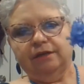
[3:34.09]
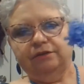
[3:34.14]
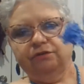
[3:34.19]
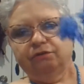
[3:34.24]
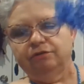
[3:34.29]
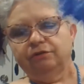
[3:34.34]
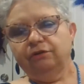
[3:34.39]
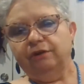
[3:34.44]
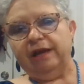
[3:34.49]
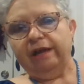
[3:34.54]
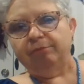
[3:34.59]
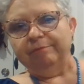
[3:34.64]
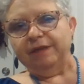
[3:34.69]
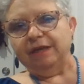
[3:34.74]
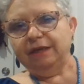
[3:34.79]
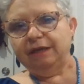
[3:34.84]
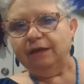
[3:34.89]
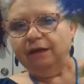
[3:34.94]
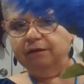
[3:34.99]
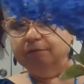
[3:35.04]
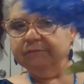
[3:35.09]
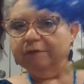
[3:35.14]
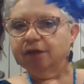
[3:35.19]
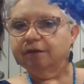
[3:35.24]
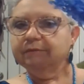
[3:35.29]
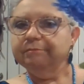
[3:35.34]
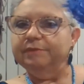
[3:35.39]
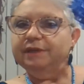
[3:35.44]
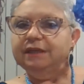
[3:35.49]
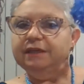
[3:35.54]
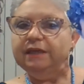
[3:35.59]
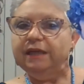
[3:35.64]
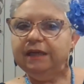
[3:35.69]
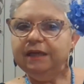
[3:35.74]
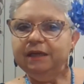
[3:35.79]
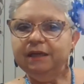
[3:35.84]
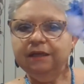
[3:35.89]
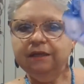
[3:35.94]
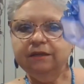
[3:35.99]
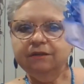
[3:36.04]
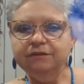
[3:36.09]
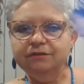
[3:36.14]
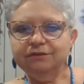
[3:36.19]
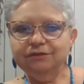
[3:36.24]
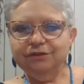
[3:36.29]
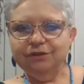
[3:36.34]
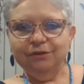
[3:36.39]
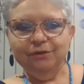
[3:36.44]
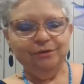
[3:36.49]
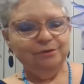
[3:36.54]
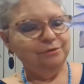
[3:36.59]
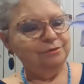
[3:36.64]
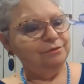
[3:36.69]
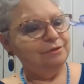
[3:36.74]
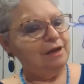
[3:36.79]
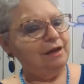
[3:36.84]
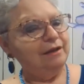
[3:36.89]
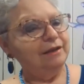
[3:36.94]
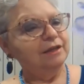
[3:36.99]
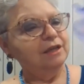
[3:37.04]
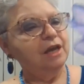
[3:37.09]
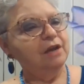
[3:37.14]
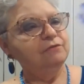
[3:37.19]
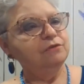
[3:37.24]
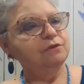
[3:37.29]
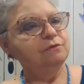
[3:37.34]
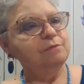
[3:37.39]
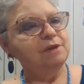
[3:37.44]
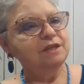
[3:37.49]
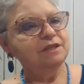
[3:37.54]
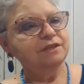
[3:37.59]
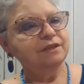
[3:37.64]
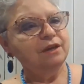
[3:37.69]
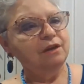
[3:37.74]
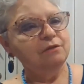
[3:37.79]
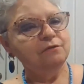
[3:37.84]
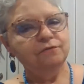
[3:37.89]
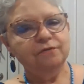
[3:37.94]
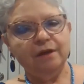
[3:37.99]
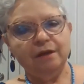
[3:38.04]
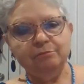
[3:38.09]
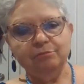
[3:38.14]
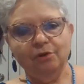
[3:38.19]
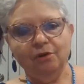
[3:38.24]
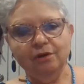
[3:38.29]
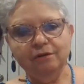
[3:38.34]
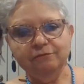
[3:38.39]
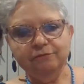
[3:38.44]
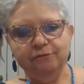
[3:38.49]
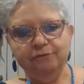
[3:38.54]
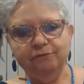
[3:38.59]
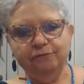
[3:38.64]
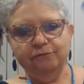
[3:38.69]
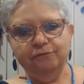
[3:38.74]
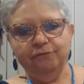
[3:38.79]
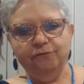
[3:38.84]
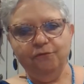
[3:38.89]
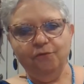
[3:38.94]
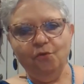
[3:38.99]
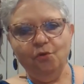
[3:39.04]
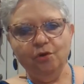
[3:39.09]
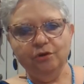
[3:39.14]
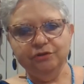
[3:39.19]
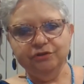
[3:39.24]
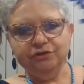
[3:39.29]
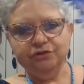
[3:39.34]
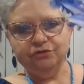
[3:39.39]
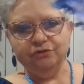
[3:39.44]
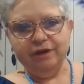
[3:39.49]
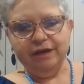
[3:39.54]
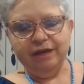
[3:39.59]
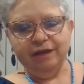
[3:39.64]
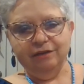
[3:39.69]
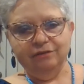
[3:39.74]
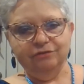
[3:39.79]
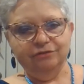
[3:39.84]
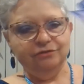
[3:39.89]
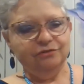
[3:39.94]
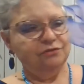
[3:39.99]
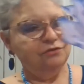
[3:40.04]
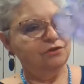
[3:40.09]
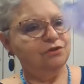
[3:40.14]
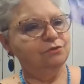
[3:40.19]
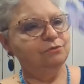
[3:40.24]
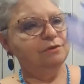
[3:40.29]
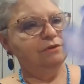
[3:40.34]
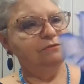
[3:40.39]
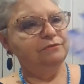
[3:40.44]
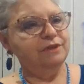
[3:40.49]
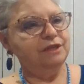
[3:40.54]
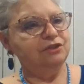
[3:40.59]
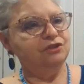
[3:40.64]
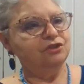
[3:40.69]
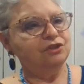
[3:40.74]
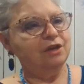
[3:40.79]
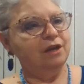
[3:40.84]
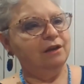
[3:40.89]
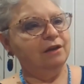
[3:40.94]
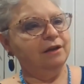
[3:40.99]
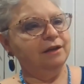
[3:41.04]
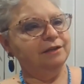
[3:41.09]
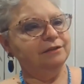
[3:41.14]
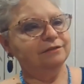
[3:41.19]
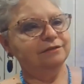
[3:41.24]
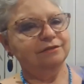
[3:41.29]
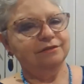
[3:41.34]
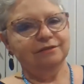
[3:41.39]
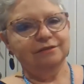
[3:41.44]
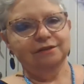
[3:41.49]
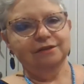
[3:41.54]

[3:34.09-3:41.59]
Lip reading: Don't know how many I'm going to be needing, so I covered myself. I bought 4 strands, 2 of each kind.